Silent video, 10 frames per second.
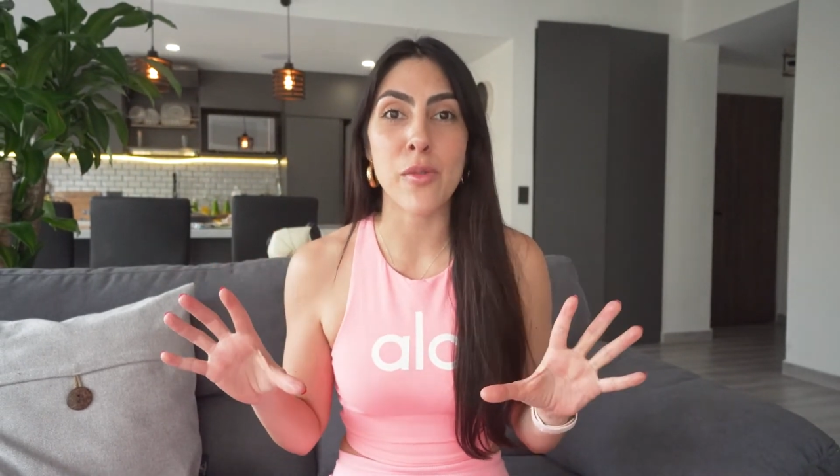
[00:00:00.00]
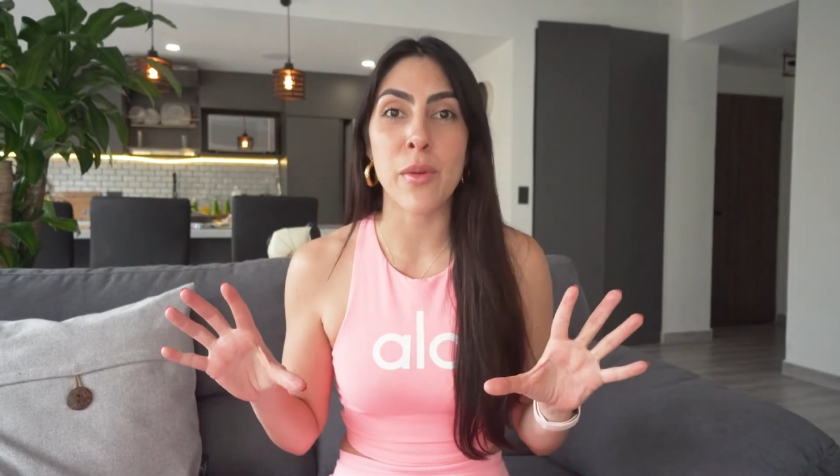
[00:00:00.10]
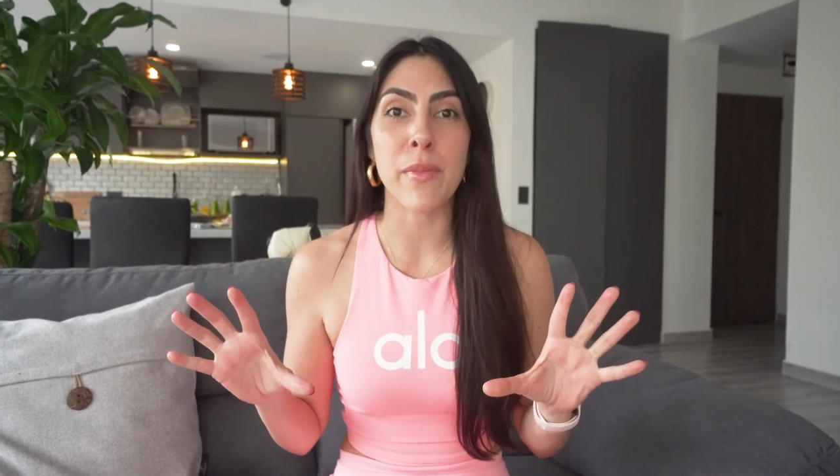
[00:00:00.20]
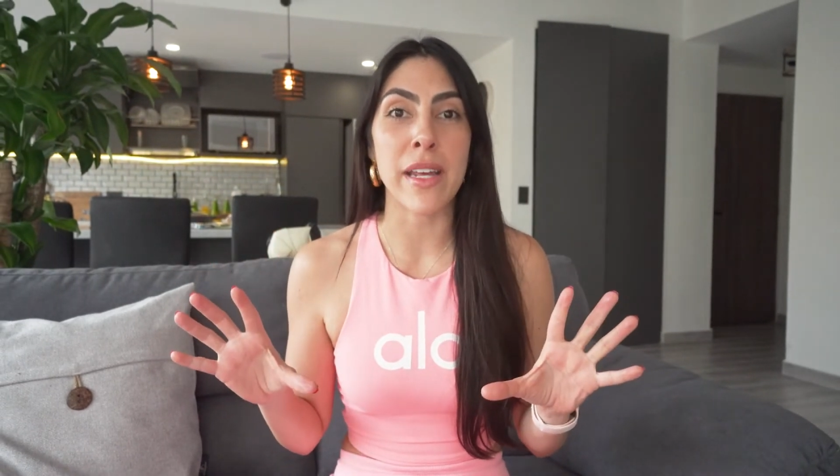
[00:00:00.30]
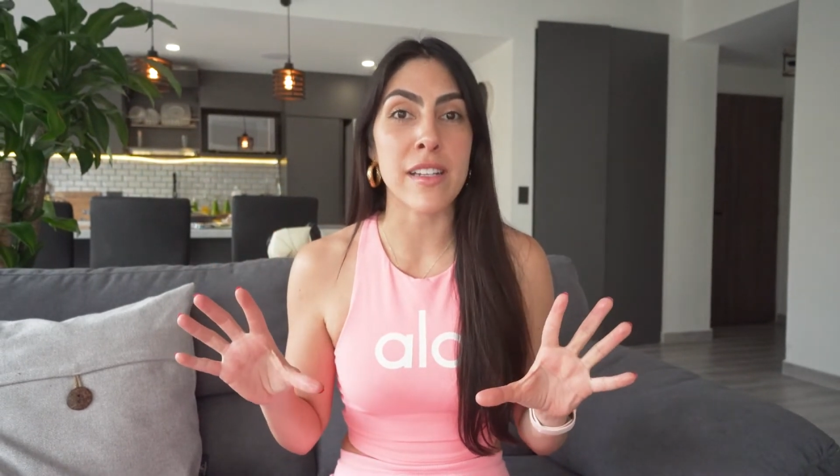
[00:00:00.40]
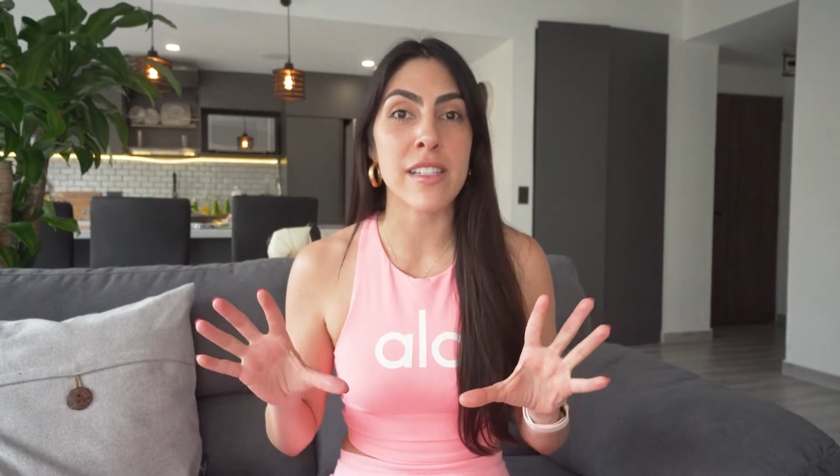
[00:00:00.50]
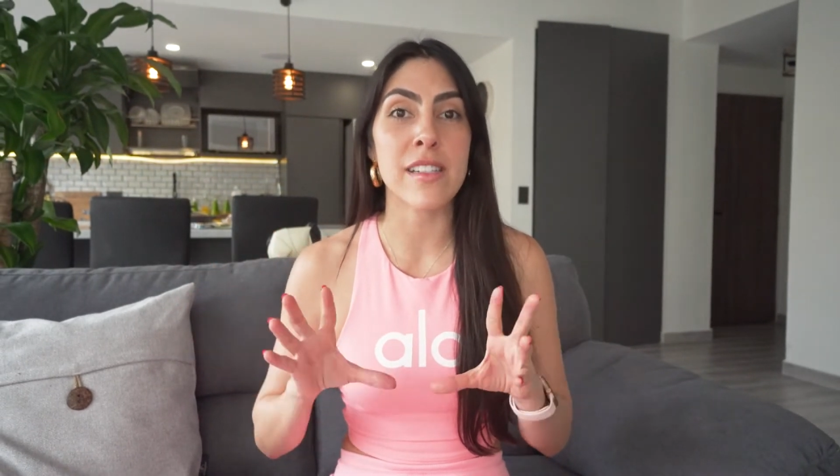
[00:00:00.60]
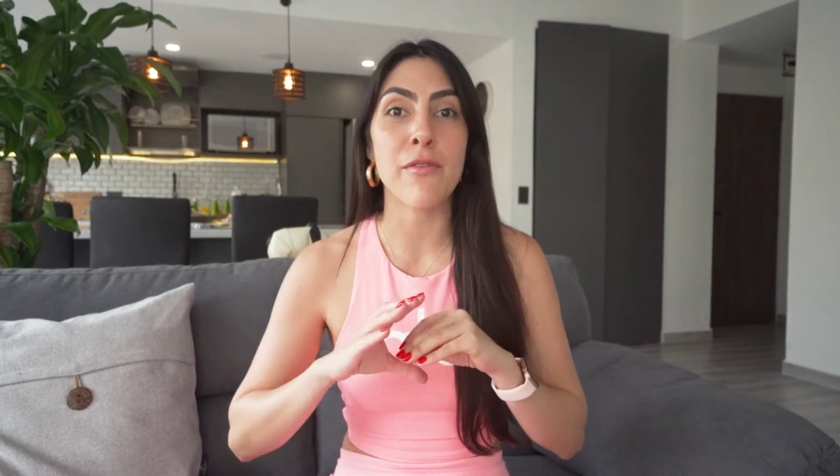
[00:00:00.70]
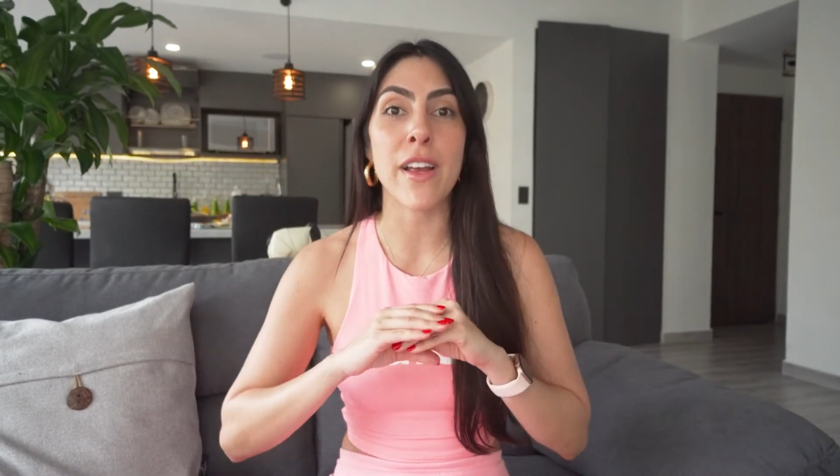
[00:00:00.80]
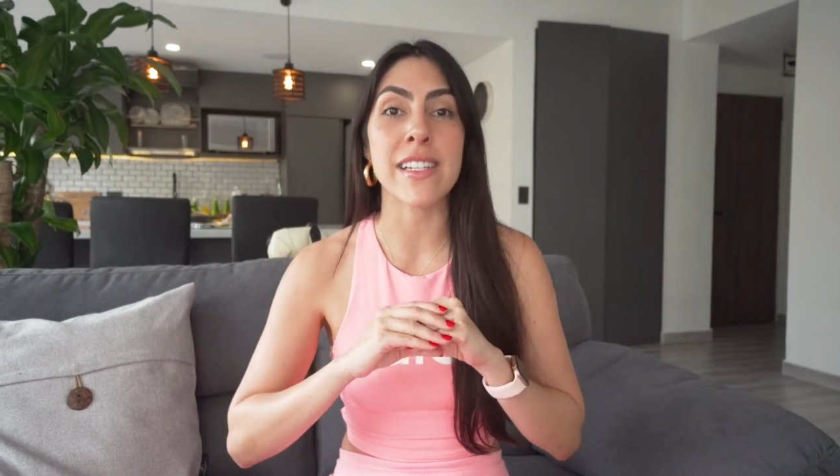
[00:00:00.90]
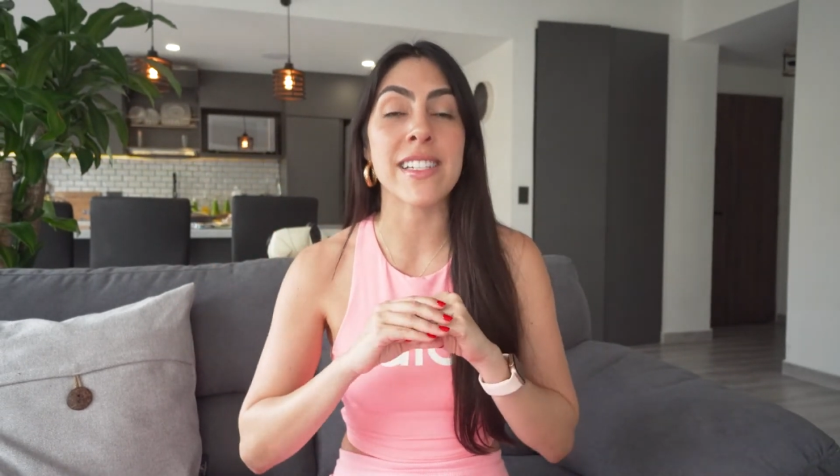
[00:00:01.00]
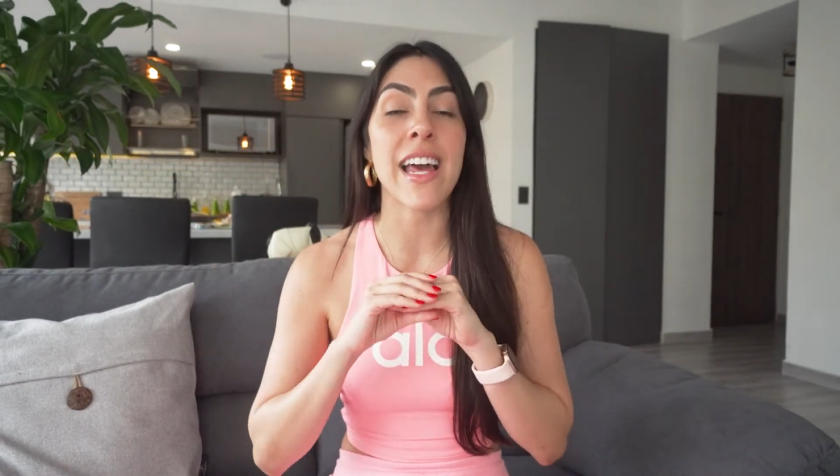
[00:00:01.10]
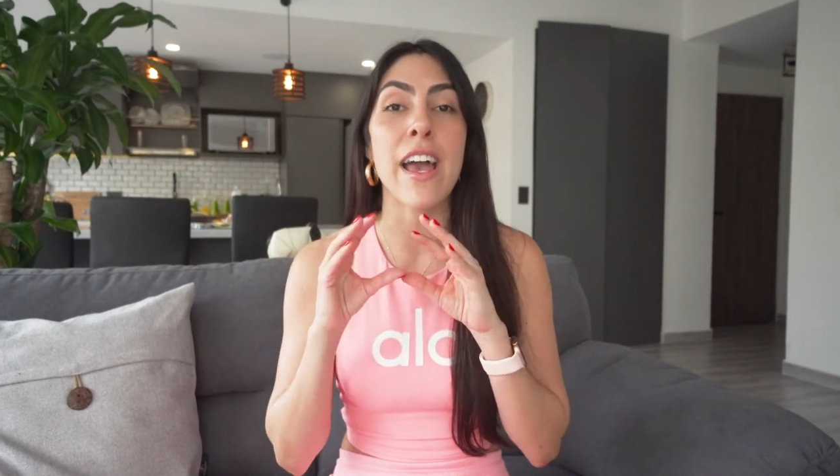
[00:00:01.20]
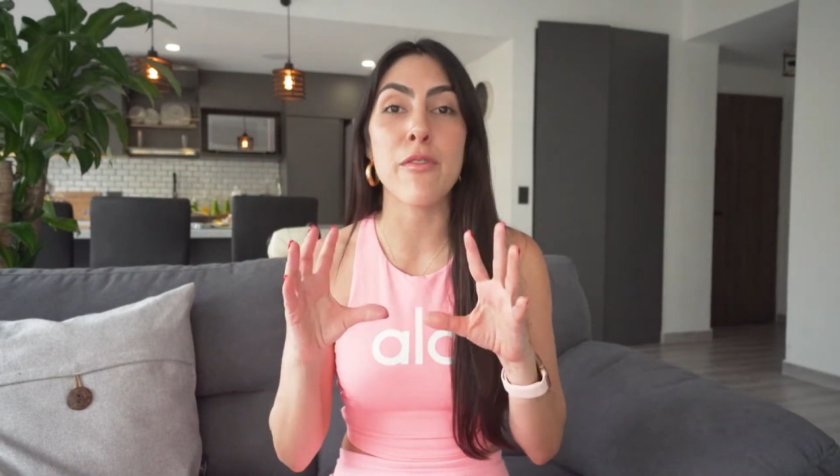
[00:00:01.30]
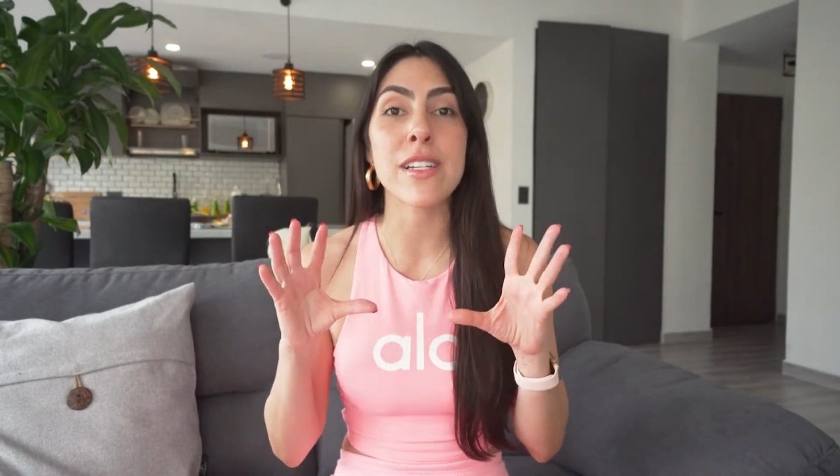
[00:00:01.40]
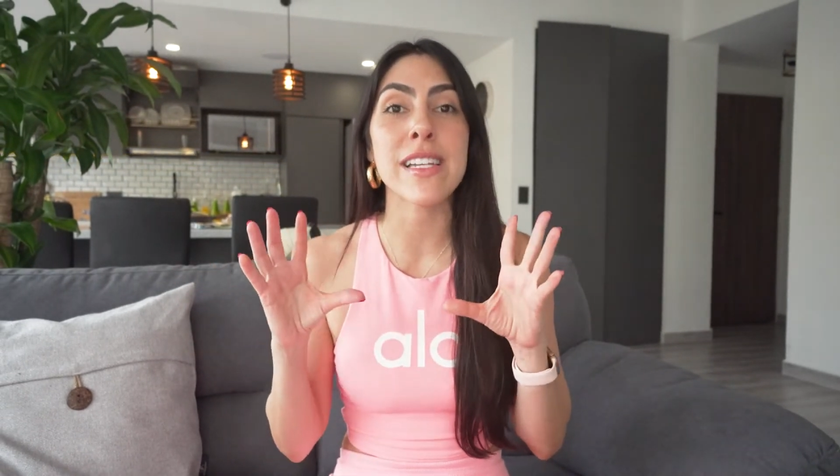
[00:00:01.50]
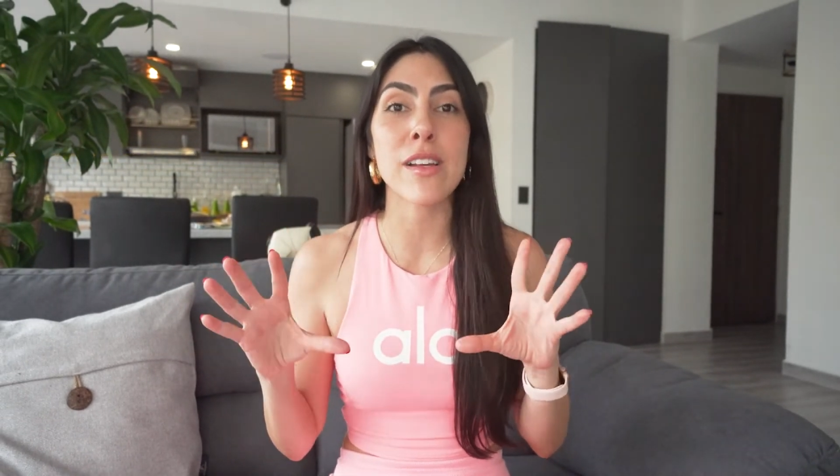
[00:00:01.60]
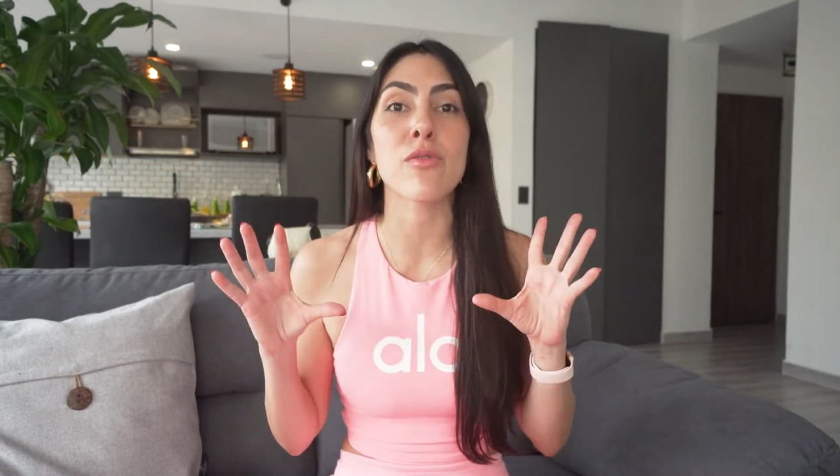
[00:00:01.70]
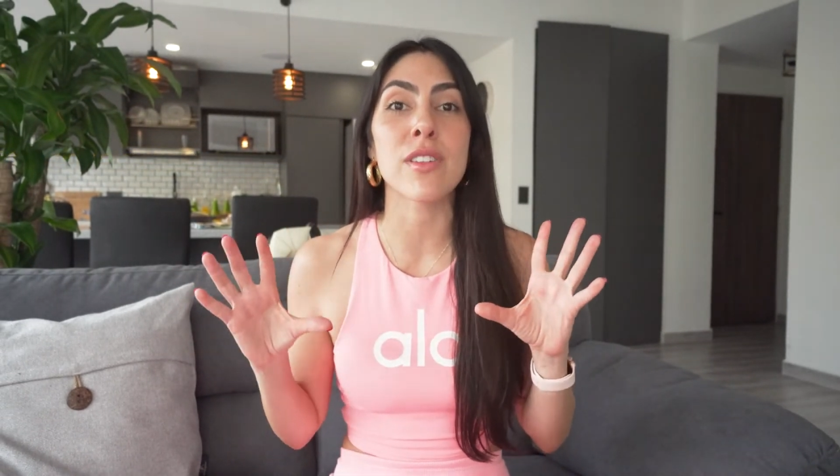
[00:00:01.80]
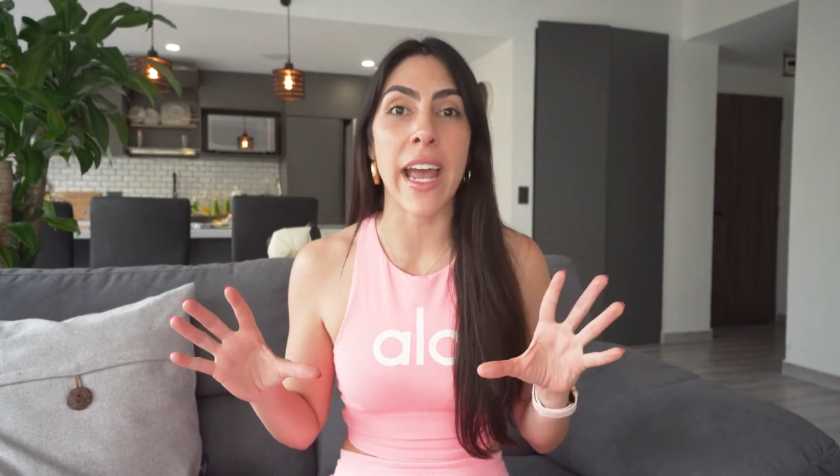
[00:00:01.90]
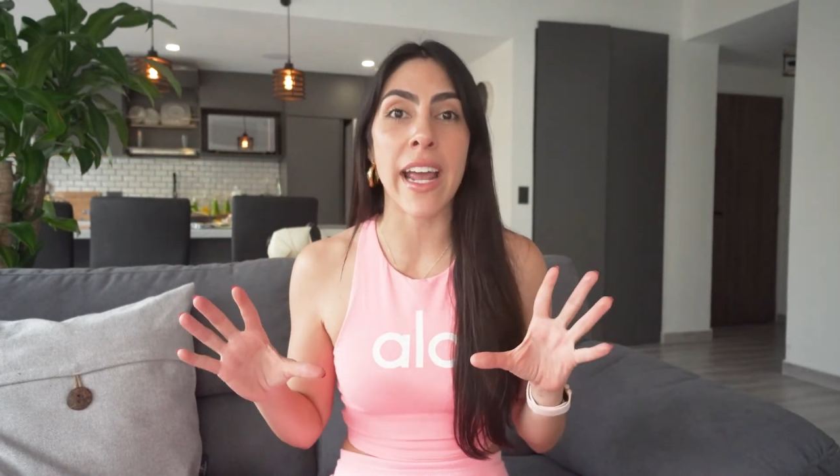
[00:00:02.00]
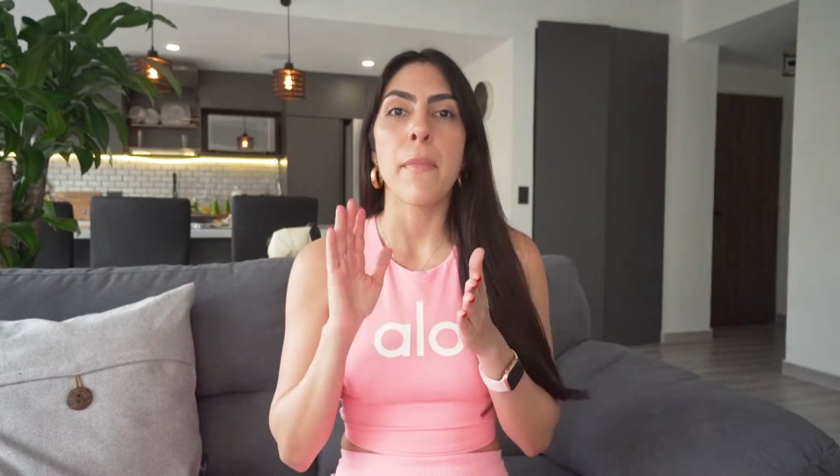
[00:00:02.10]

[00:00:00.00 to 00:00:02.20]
human beings face every single day.